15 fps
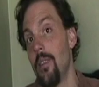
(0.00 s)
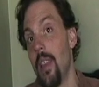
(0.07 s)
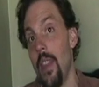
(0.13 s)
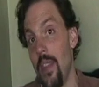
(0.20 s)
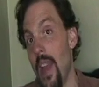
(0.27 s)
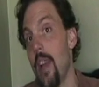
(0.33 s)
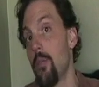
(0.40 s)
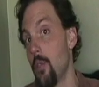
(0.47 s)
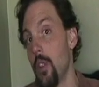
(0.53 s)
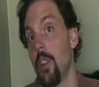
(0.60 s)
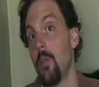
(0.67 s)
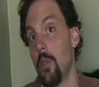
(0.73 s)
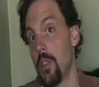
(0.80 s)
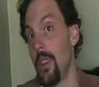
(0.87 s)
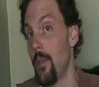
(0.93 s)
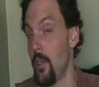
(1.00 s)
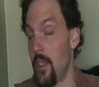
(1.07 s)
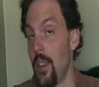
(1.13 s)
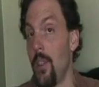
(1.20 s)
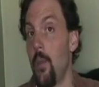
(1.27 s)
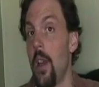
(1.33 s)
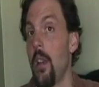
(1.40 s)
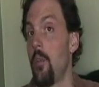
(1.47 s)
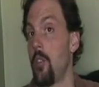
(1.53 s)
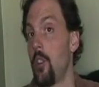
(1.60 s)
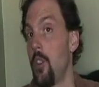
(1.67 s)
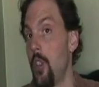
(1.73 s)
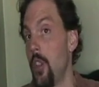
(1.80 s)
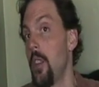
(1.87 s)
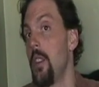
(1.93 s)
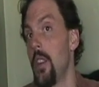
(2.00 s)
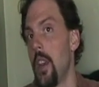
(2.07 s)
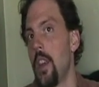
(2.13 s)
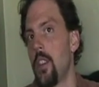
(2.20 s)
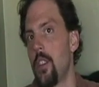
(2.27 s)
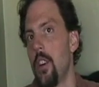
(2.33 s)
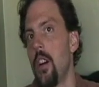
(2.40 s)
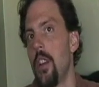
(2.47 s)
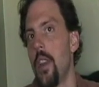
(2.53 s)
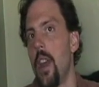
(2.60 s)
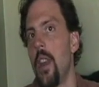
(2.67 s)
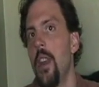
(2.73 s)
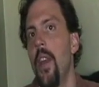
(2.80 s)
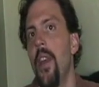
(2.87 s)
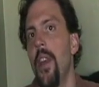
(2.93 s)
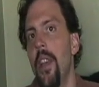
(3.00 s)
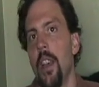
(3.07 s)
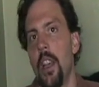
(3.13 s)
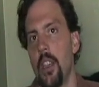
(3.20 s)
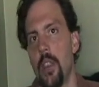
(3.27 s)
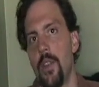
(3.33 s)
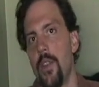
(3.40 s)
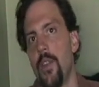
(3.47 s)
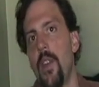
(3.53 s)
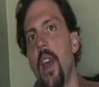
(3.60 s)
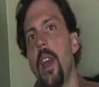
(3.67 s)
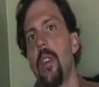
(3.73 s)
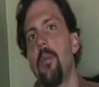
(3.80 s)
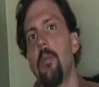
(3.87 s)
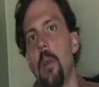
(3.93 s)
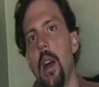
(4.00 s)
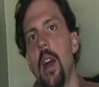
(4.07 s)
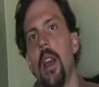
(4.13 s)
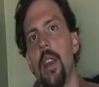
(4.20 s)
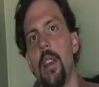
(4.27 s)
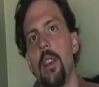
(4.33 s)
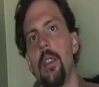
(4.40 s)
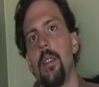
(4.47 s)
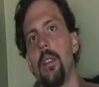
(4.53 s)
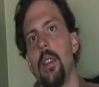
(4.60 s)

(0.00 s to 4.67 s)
And that really was, it was in a way, it was good that I saw that because it fed my,